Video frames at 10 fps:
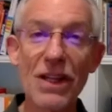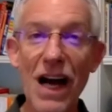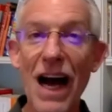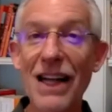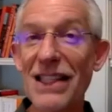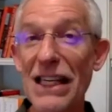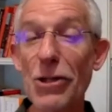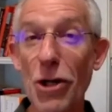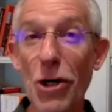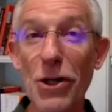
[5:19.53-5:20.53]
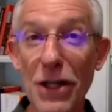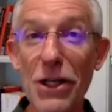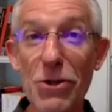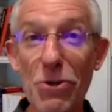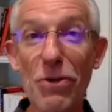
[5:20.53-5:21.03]
God's eternally
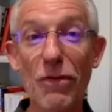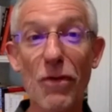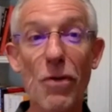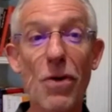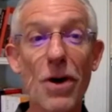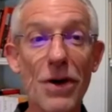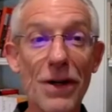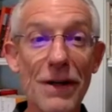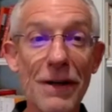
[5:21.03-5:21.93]
truthful word.